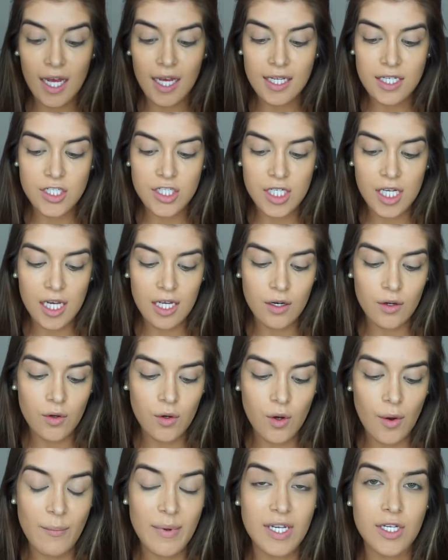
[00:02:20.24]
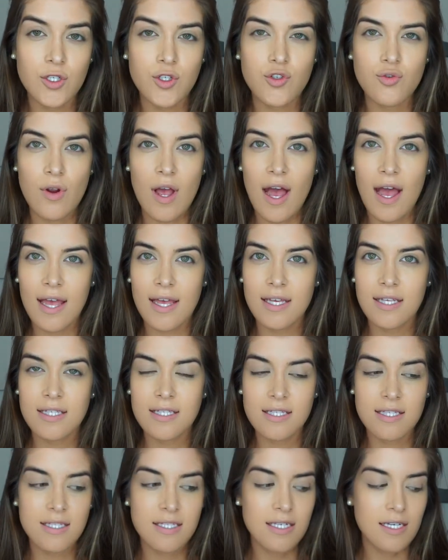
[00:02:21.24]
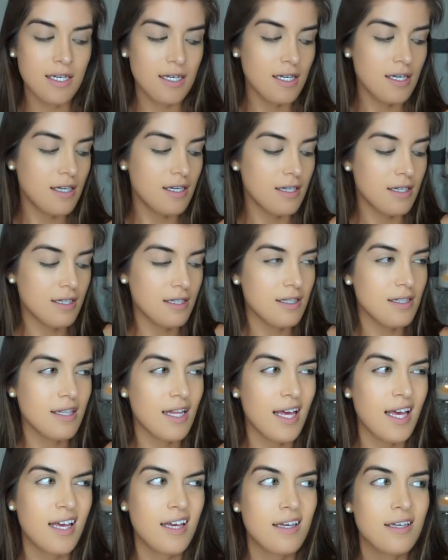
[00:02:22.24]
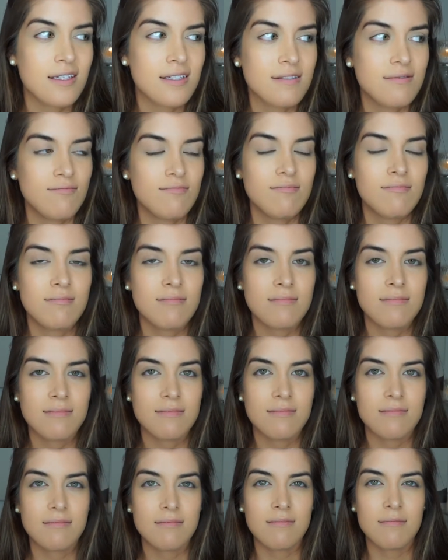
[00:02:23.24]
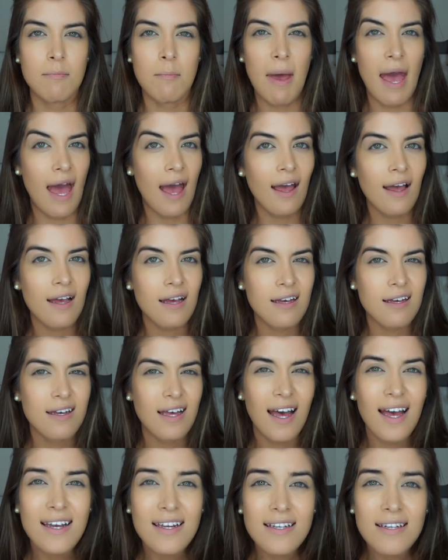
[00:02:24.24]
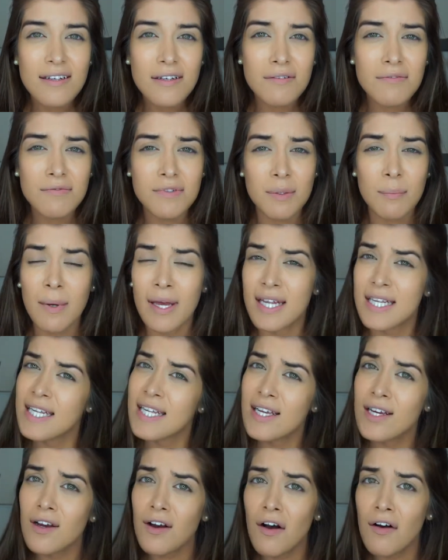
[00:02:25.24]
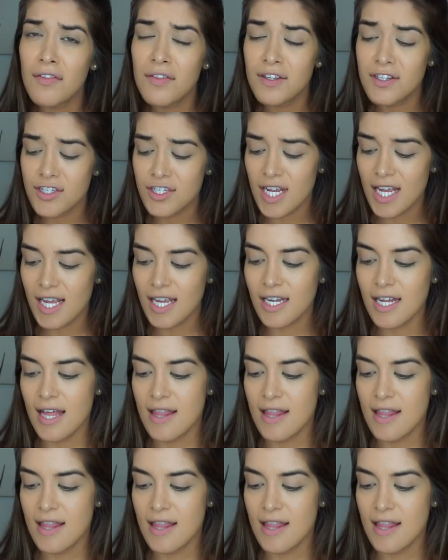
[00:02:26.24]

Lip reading: eyeshadow, but it dries like matte kind of, depending on the shade.